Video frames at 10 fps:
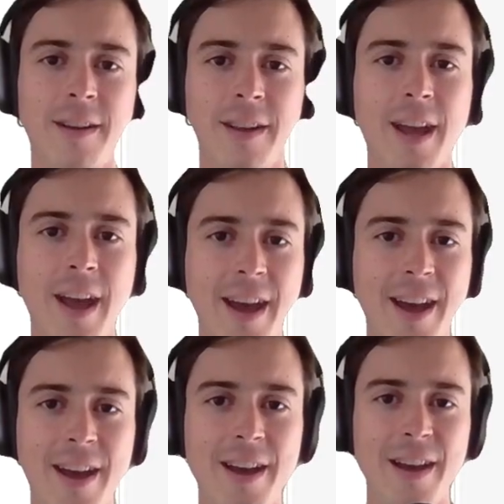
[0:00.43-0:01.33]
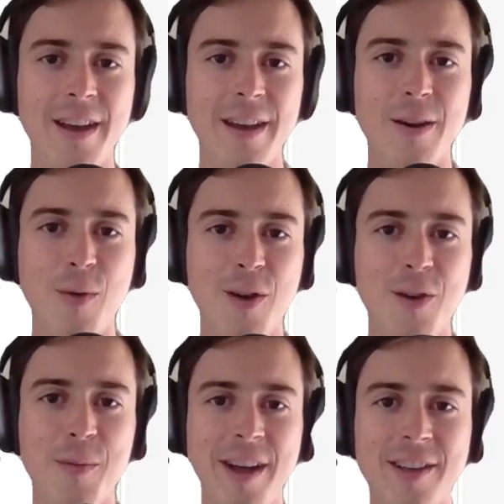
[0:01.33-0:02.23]
Hey,
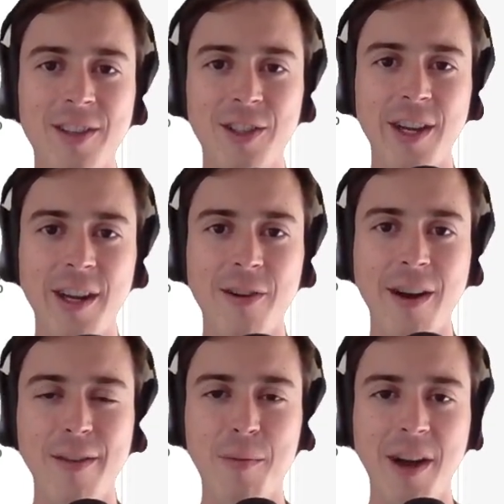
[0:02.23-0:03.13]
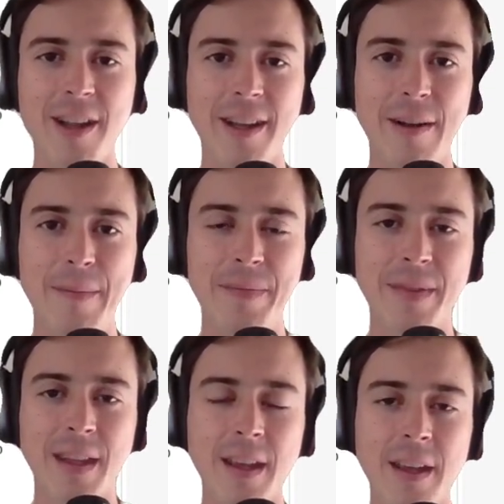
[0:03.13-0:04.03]
welcome back to the channel, everybody.
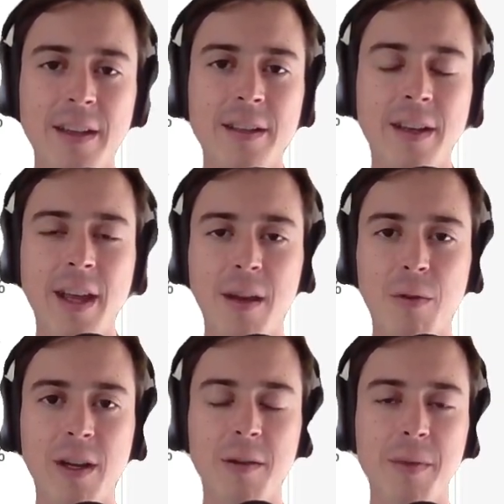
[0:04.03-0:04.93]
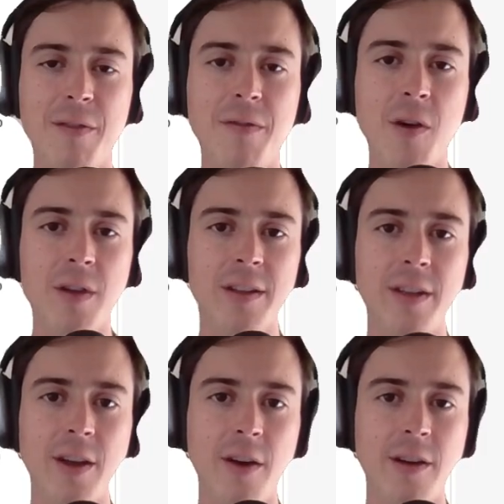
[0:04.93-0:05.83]
Today we're going to be
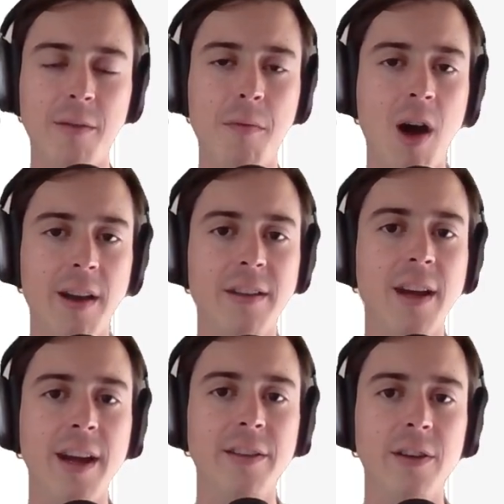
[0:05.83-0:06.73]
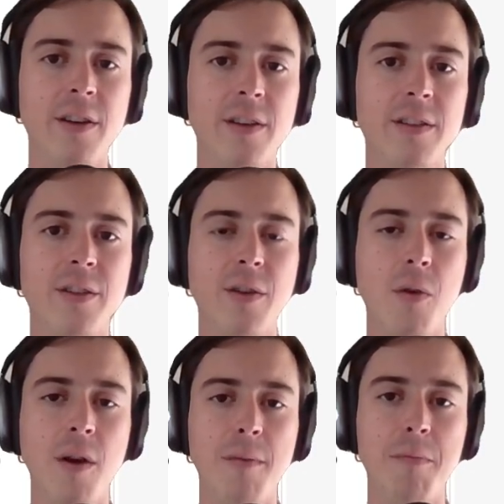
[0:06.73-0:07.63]
focusing on your monetizers
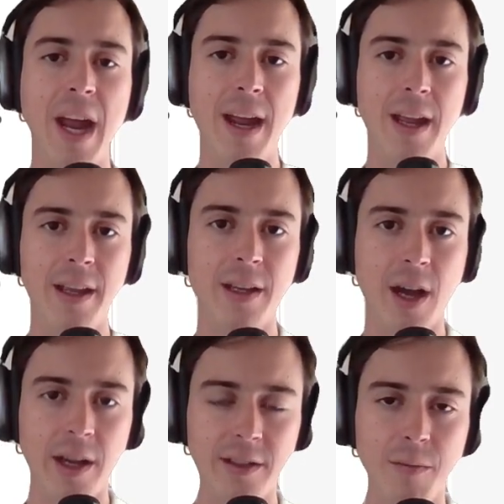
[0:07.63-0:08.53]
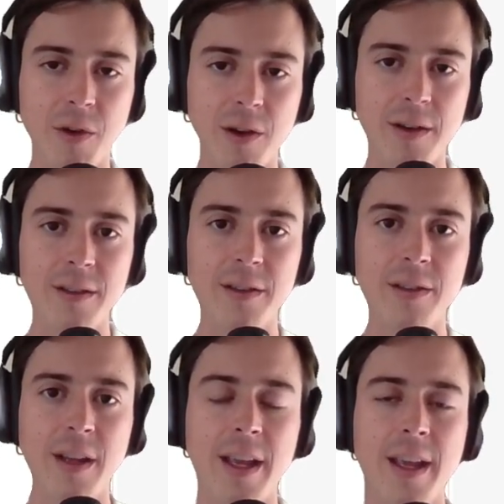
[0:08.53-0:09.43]
or paying customers.
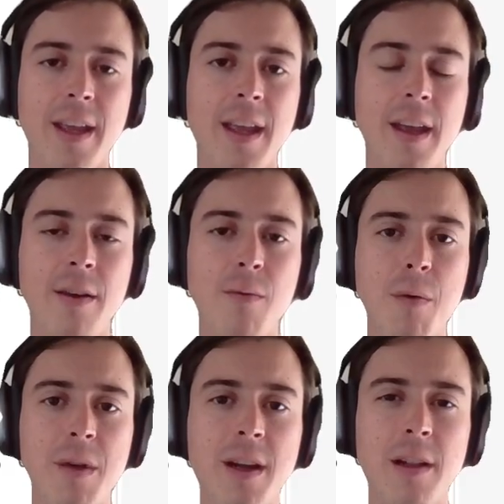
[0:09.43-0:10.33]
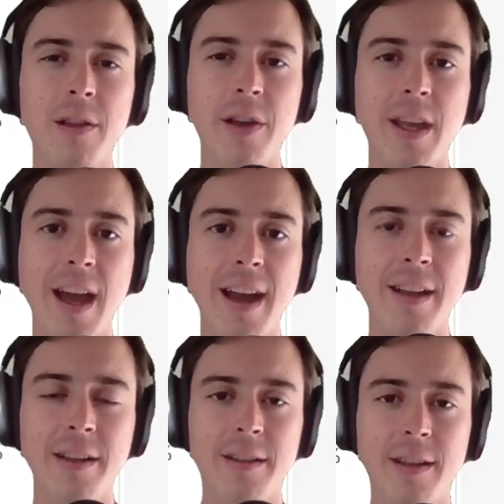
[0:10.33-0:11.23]
And what we're going to look at
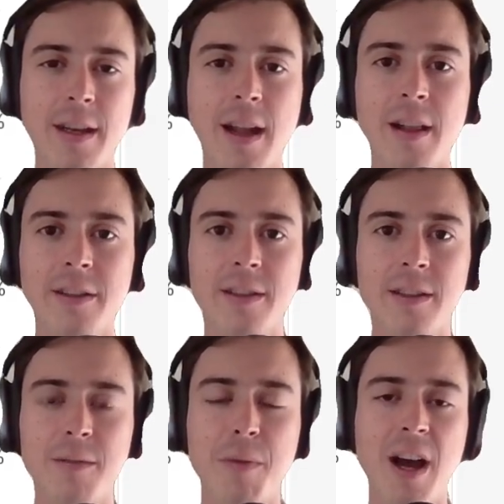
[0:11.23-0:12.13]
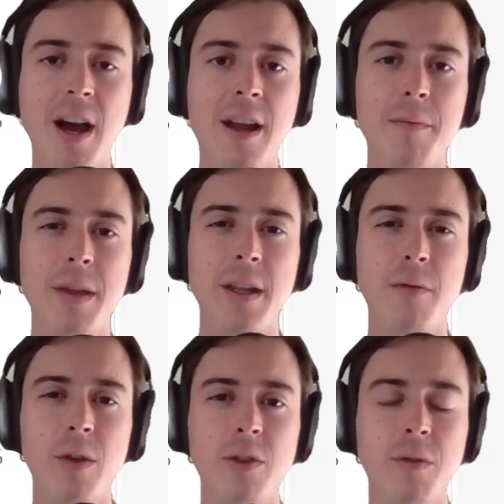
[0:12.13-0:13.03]
is the analysis behind me,
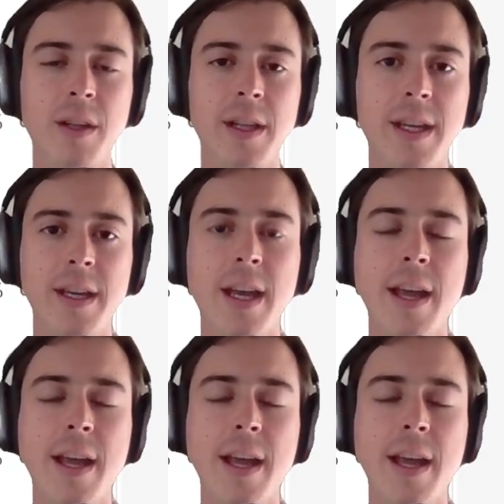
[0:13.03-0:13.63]
which really